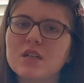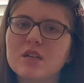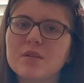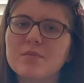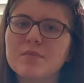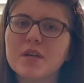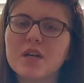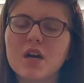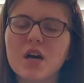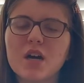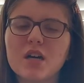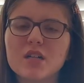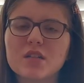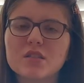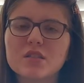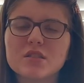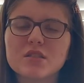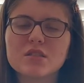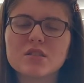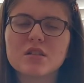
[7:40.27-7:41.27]

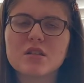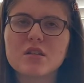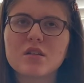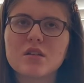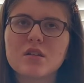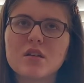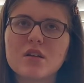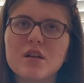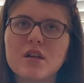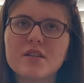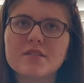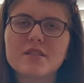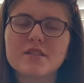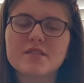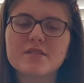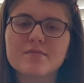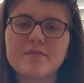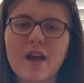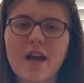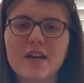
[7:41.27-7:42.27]
because it
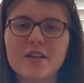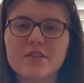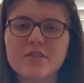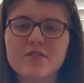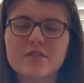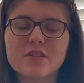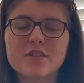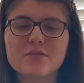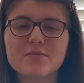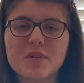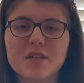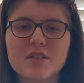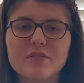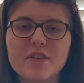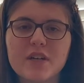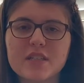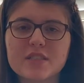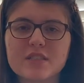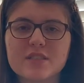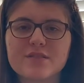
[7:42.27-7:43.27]
doesn't matter. These are my
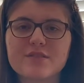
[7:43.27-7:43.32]
devices.